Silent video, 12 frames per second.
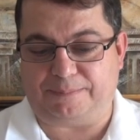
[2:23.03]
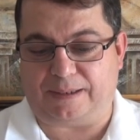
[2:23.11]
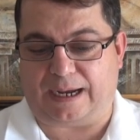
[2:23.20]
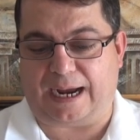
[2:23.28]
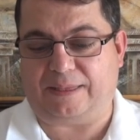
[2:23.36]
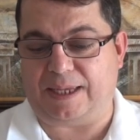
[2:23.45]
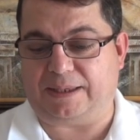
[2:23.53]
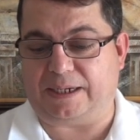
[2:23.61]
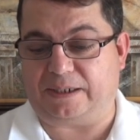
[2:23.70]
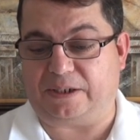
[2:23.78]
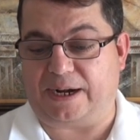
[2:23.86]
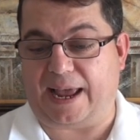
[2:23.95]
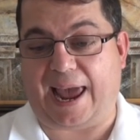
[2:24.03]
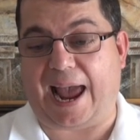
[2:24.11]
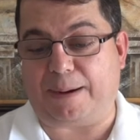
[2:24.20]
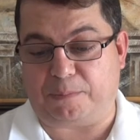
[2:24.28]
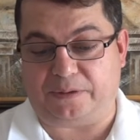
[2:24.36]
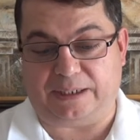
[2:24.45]
I think they're going to
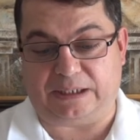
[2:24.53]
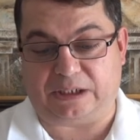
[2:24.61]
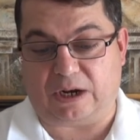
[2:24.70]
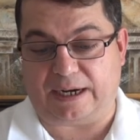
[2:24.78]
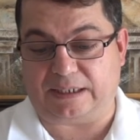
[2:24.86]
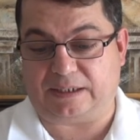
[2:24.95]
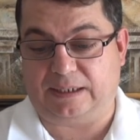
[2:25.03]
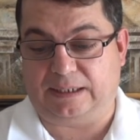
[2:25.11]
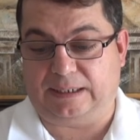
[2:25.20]
hammer these guys.